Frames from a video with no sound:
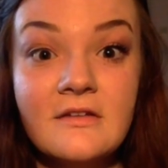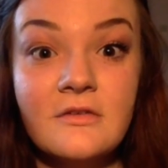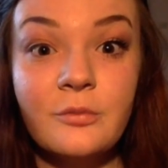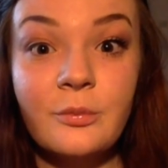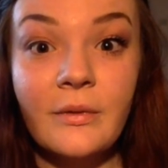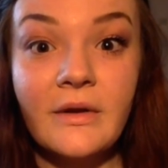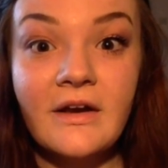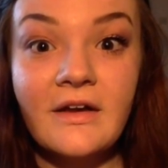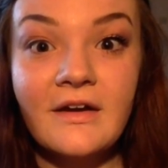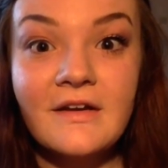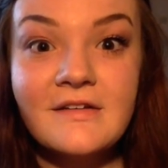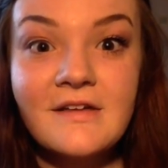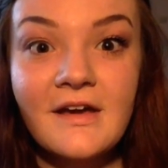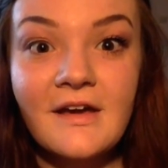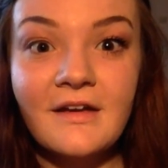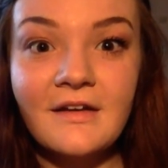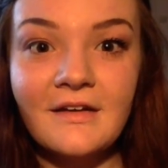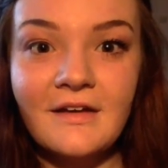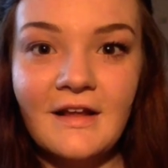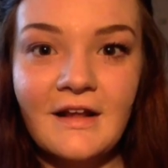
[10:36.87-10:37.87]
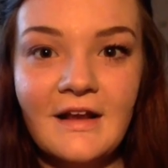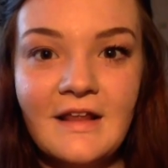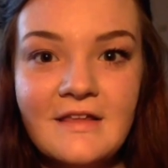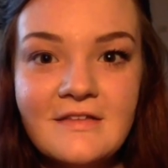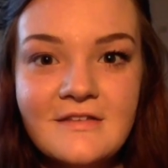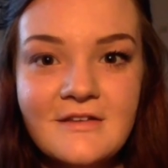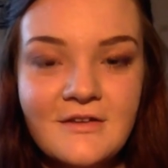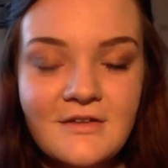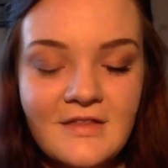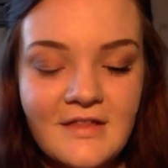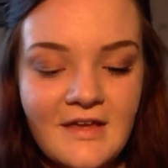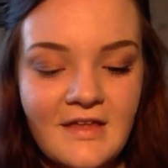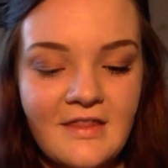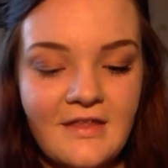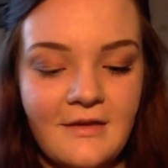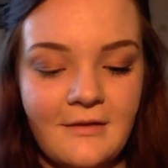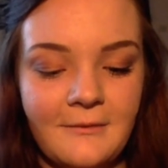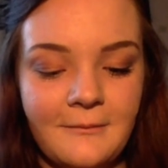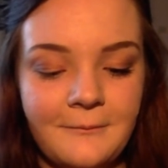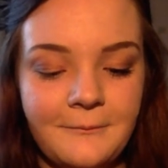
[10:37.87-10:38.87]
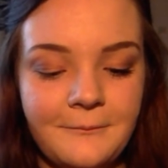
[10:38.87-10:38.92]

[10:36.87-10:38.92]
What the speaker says: is one eye done. Let's do the other.